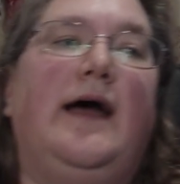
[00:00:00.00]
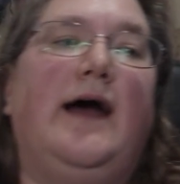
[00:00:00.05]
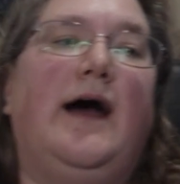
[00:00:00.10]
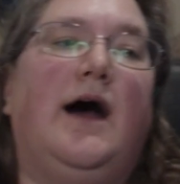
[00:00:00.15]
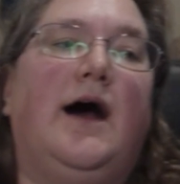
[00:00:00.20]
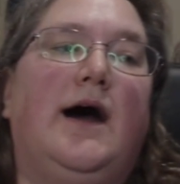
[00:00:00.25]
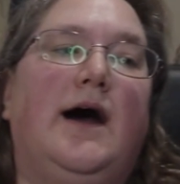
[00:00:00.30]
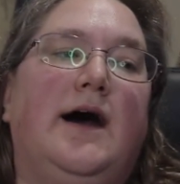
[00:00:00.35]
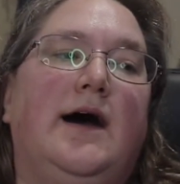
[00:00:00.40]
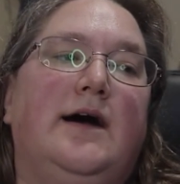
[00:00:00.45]

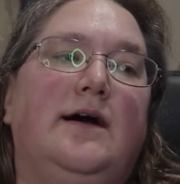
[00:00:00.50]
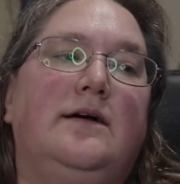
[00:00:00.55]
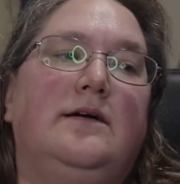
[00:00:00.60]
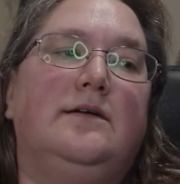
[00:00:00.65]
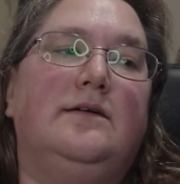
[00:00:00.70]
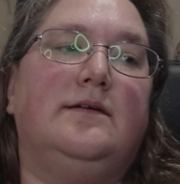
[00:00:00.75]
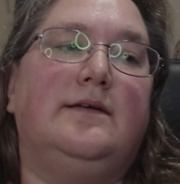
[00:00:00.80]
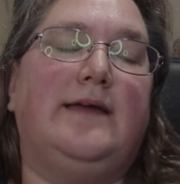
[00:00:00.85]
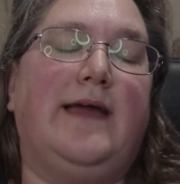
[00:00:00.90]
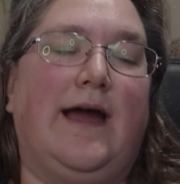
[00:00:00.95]

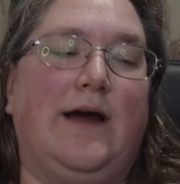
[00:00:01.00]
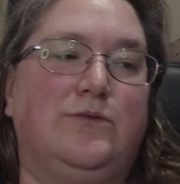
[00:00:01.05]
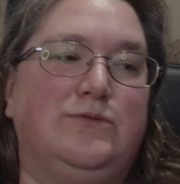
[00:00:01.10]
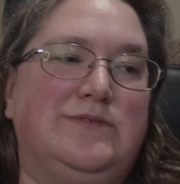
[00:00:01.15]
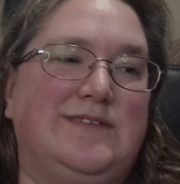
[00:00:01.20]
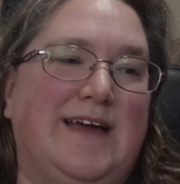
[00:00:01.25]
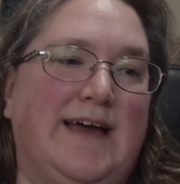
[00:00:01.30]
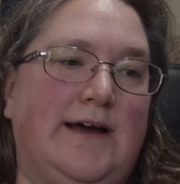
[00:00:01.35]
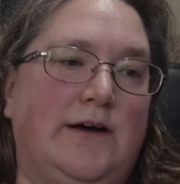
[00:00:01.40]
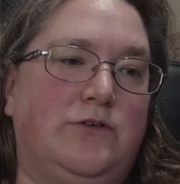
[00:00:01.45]

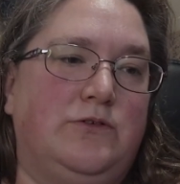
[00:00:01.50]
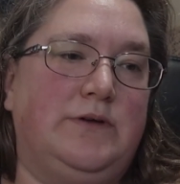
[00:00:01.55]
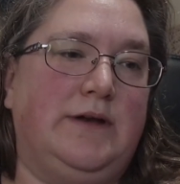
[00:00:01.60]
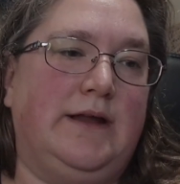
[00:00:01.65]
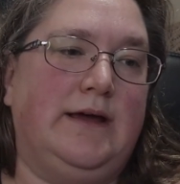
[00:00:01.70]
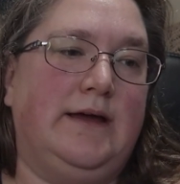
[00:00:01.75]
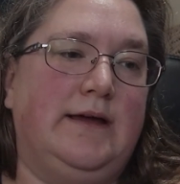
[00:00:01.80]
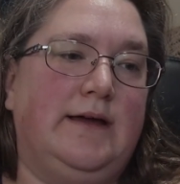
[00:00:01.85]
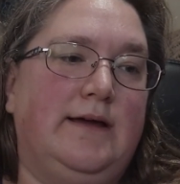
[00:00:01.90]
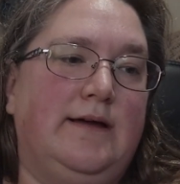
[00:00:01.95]

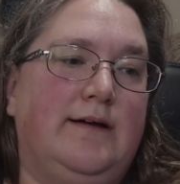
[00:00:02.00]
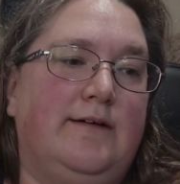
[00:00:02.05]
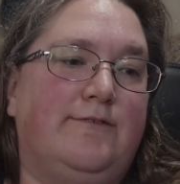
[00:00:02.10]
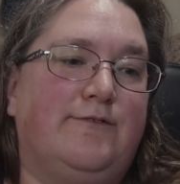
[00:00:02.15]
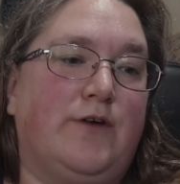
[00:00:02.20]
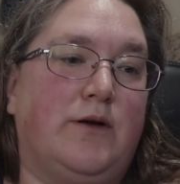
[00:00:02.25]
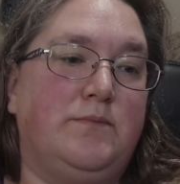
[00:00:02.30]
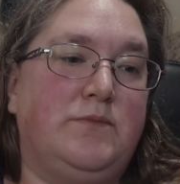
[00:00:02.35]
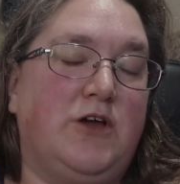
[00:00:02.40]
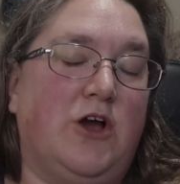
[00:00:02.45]
countdown
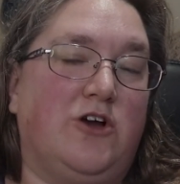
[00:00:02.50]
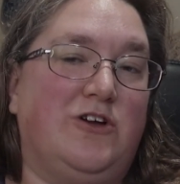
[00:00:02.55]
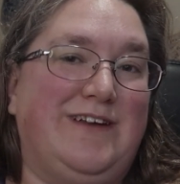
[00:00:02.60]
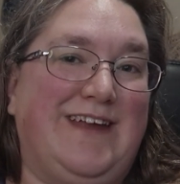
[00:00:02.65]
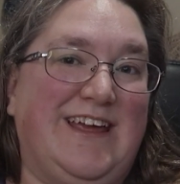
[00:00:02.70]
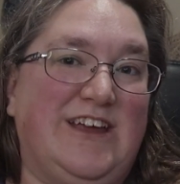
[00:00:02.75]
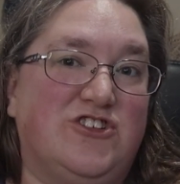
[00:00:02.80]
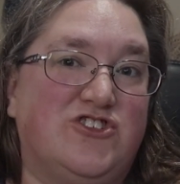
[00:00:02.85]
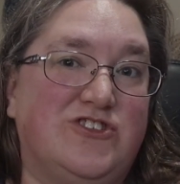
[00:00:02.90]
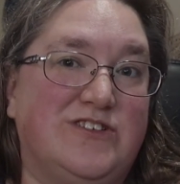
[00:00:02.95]
from
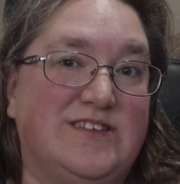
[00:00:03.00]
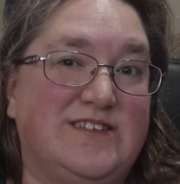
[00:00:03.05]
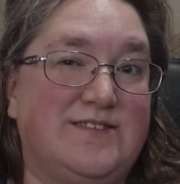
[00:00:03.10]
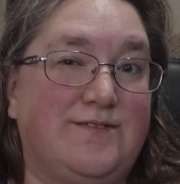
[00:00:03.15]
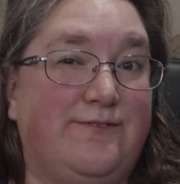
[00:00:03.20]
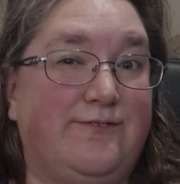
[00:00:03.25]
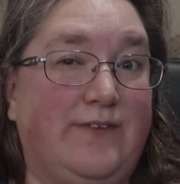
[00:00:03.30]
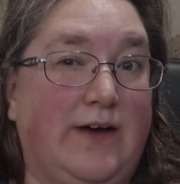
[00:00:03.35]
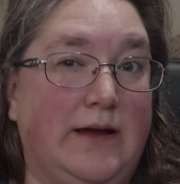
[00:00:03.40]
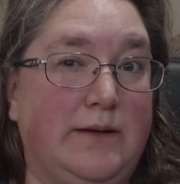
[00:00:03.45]
Yarnaceous
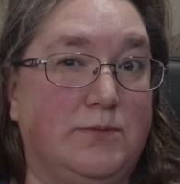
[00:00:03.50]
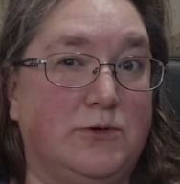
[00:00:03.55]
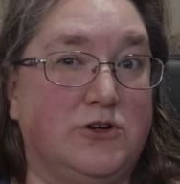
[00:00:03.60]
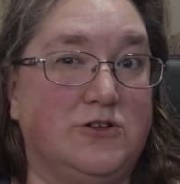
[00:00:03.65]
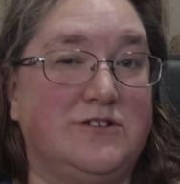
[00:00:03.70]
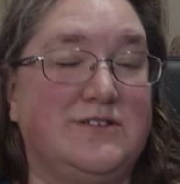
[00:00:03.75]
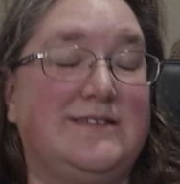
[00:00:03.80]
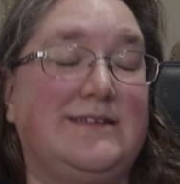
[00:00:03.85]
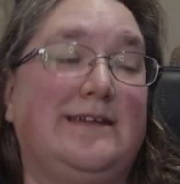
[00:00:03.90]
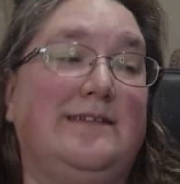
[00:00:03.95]

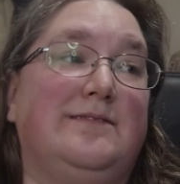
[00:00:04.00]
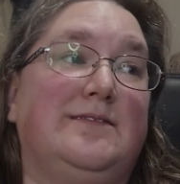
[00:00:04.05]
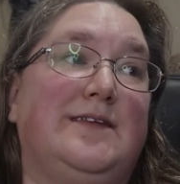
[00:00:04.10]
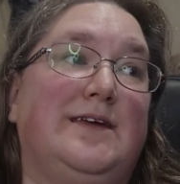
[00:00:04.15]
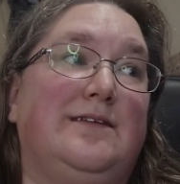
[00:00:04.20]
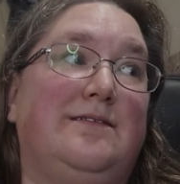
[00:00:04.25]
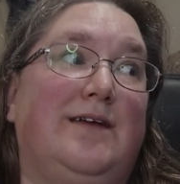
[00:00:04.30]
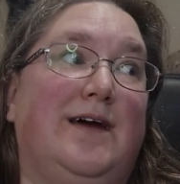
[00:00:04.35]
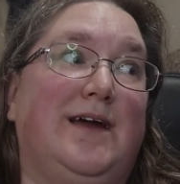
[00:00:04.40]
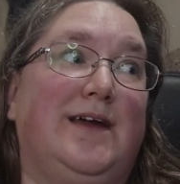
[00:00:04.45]
Fibers, and
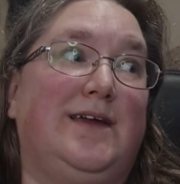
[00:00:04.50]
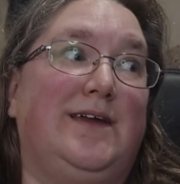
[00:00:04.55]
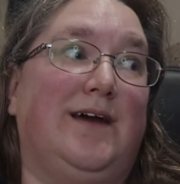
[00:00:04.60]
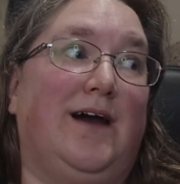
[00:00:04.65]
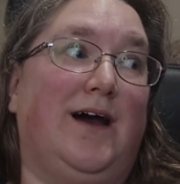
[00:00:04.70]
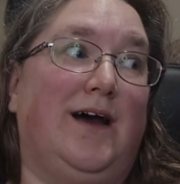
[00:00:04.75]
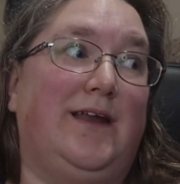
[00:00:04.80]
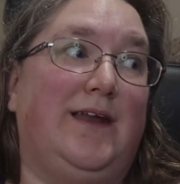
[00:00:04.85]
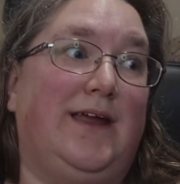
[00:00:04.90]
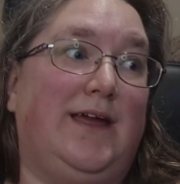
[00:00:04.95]
then I
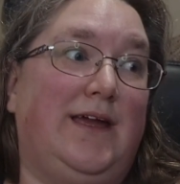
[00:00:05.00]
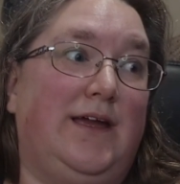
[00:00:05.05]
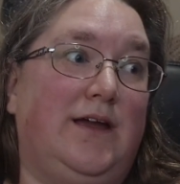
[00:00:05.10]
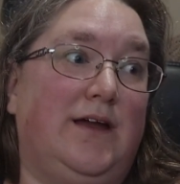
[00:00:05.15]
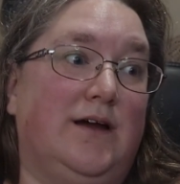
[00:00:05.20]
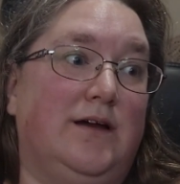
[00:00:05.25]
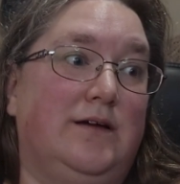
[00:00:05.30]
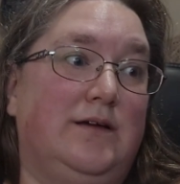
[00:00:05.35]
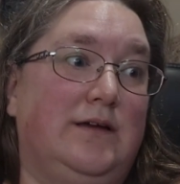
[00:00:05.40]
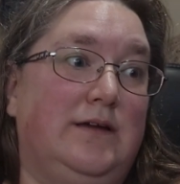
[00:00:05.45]
got
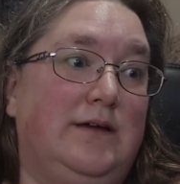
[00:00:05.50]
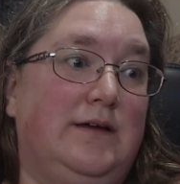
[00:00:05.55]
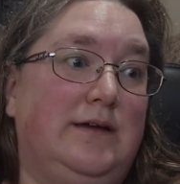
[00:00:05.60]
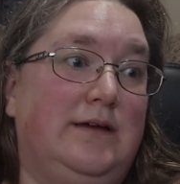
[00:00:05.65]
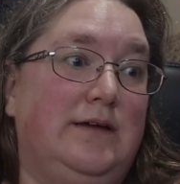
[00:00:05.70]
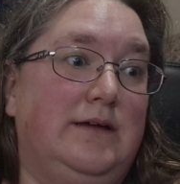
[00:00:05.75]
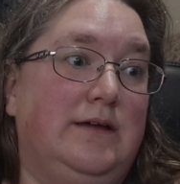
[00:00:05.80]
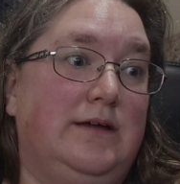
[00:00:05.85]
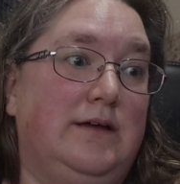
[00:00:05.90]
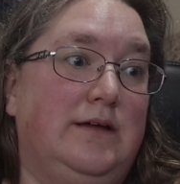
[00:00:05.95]
a
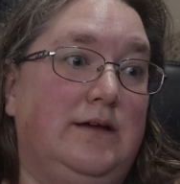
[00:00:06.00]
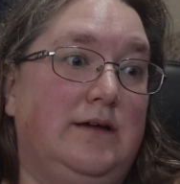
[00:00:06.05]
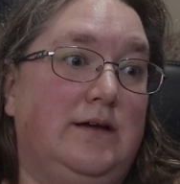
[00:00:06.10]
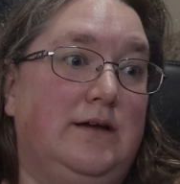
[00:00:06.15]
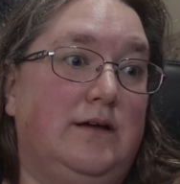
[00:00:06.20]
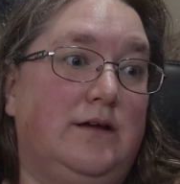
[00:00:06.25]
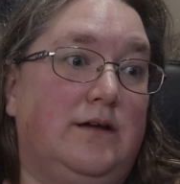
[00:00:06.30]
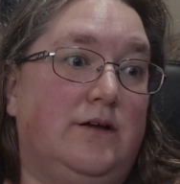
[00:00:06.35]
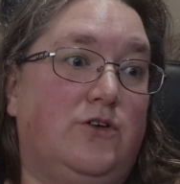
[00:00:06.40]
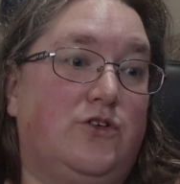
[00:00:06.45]

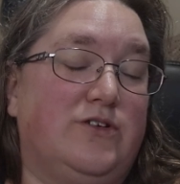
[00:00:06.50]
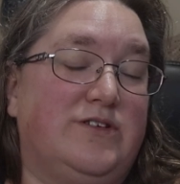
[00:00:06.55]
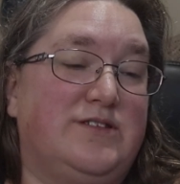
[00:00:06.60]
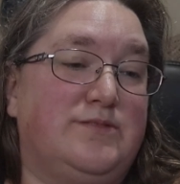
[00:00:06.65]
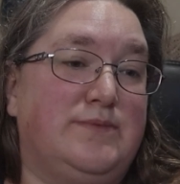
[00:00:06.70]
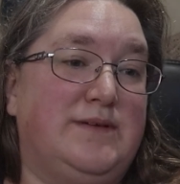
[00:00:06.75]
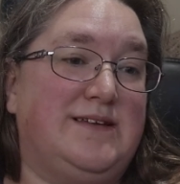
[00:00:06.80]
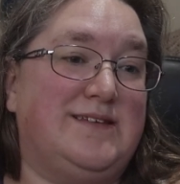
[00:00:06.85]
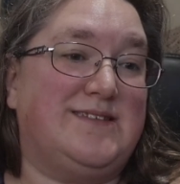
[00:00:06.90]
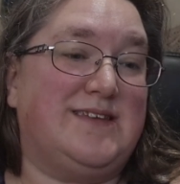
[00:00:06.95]

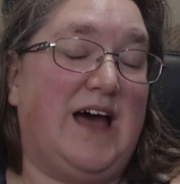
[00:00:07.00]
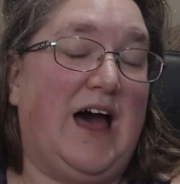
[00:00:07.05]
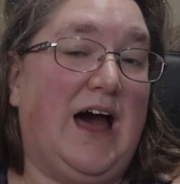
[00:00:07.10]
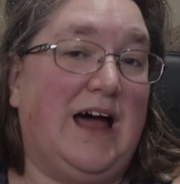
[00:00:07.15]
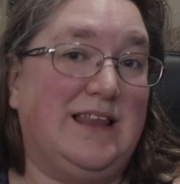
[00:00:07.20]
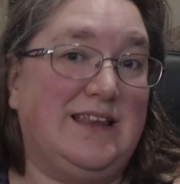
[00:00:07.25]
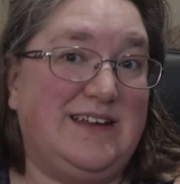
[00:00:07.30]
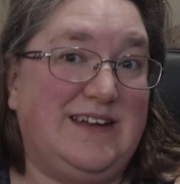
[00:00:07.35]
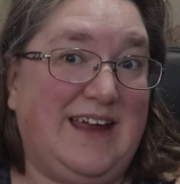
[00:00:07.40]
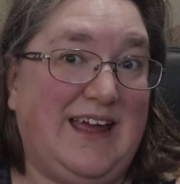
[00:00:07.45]
Christmas
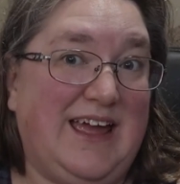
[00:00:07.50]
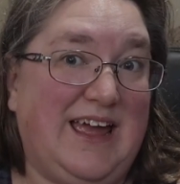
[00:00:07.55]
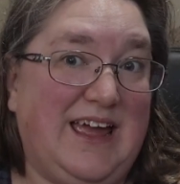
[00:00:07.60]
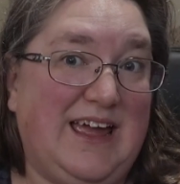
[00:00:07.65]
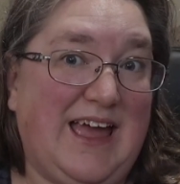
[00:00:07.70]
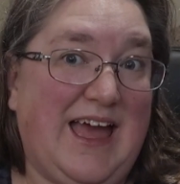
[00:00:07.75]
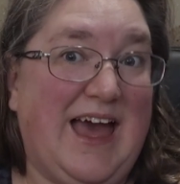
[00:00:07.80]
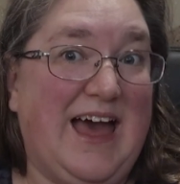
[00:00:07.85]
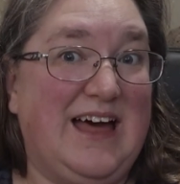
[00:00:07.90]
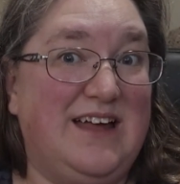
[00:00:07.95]

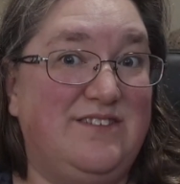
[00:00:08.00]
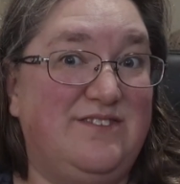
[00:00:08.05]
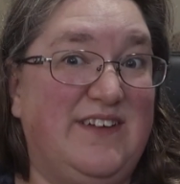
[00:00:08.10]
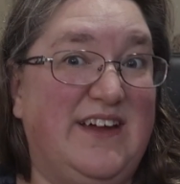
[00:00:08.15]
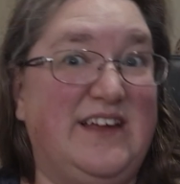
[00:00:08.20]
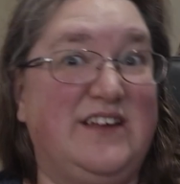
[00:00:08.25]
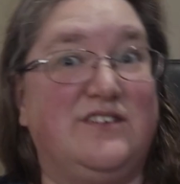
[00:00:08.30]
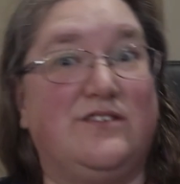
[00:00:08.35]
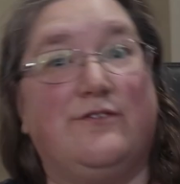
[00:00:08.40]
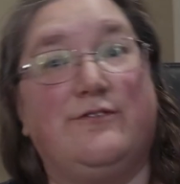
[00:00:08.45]
holiday
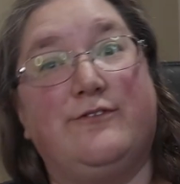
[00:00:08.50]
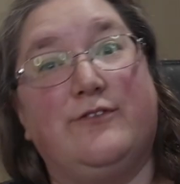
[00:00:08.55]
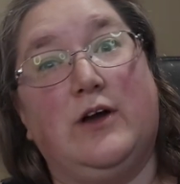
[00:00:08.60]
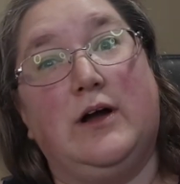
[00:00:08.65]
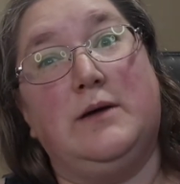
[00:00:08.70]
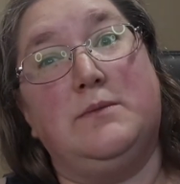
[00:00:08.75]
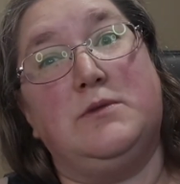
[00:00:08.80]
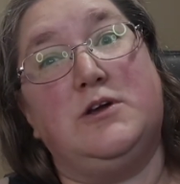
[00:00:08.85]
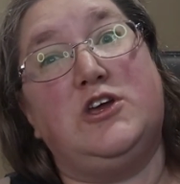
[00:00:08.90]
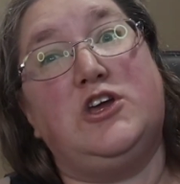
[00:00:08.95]
advent
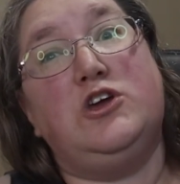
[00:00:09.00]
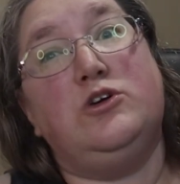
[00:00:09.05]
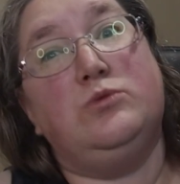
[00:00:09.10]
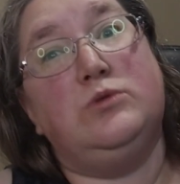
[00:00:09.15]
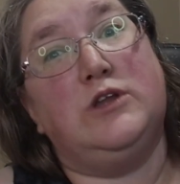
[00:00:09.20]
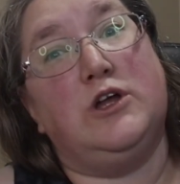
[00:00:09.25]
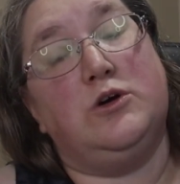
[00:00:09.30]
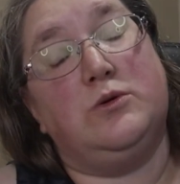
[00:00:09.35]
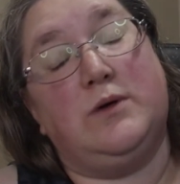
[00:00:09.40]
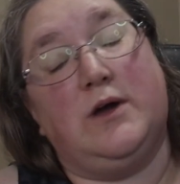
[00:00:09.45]
from Hugh
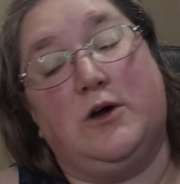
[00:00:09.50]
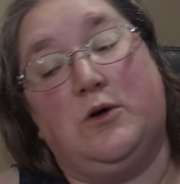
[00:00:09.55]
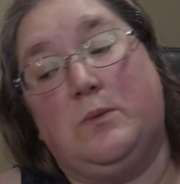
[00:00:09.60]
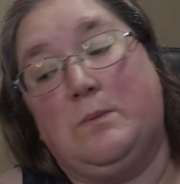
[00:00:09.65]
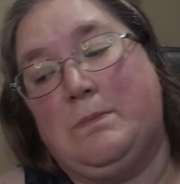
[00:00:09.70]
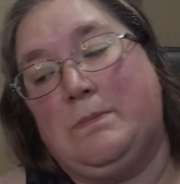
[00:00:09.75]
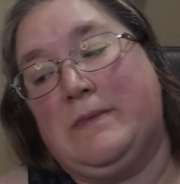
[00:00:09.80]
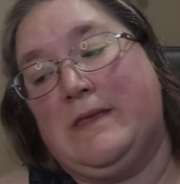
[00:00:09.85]
Loco.